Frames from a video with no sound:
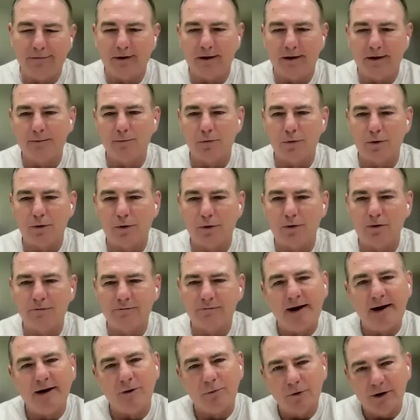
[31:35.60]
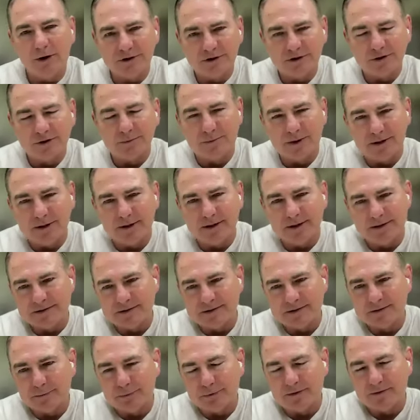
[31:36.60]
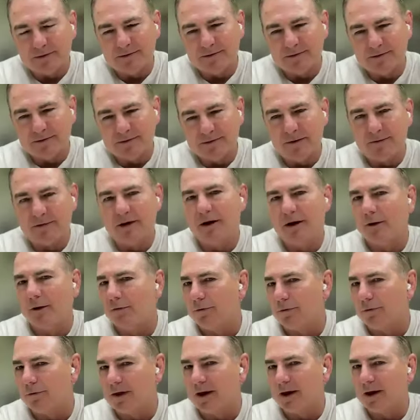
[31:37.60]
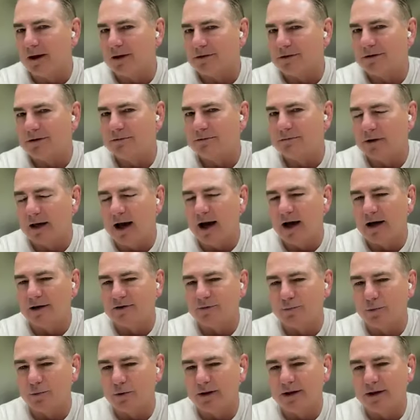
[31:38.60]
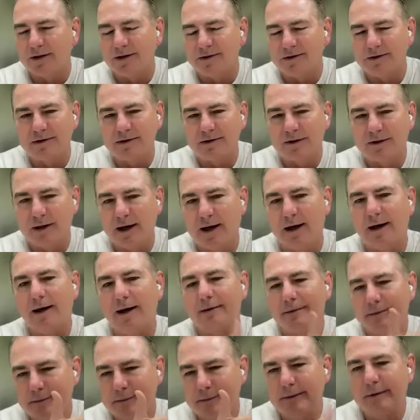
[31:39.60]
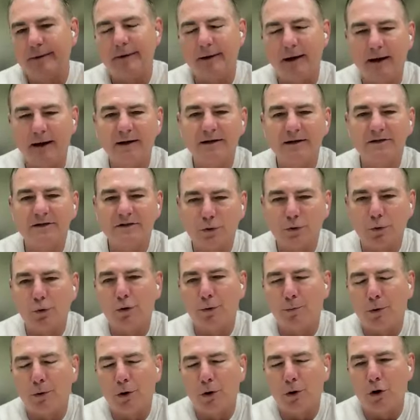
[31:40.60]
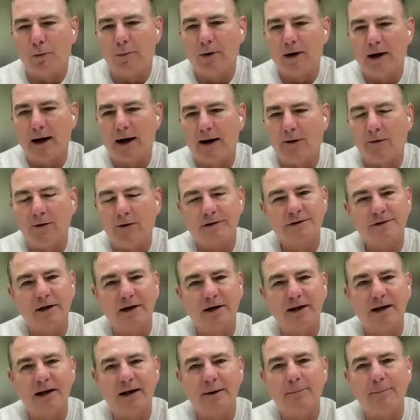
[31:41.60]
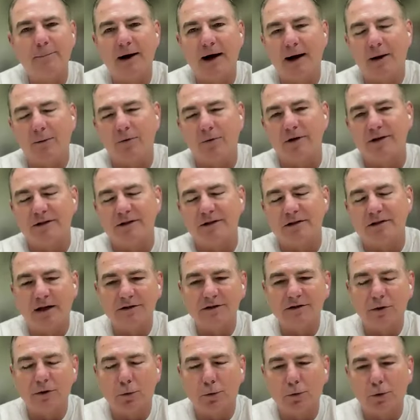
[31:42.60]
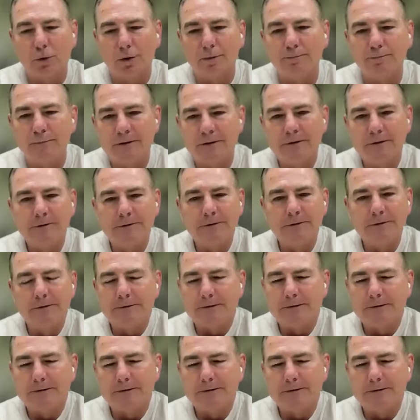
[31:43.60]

you know, I think real evaluation begins with uh, the other things guys really can see. Hey, yeah, he can score the ball, but how else can he impact when he's not scoring?